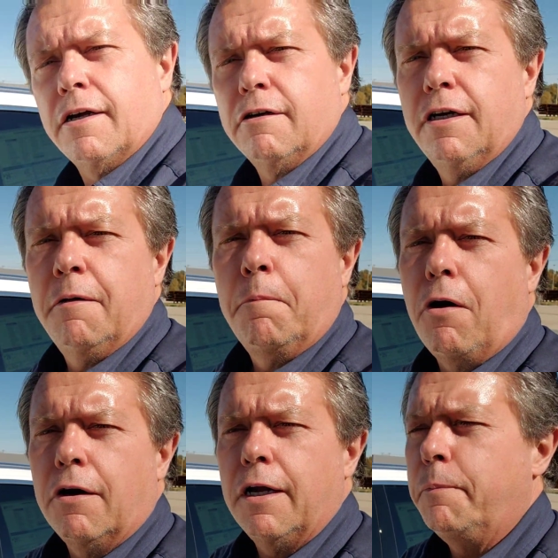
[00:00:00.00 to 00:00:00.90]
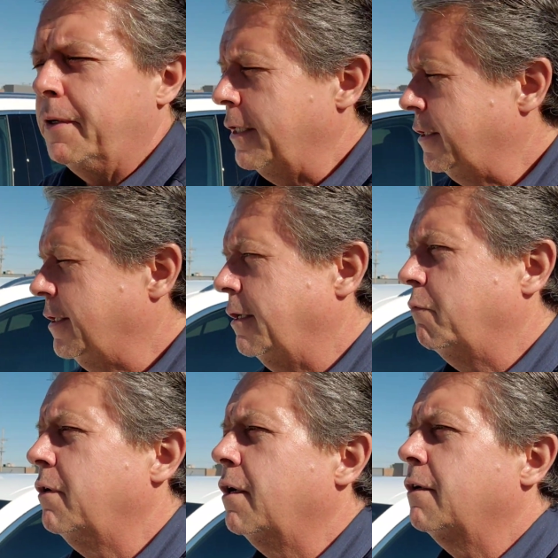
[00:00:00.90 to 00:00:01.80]
going to mark up anything.
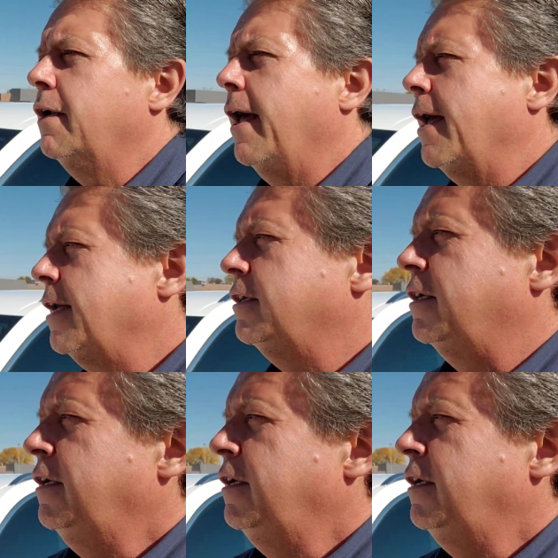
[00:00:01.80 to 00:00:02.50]
We're not going to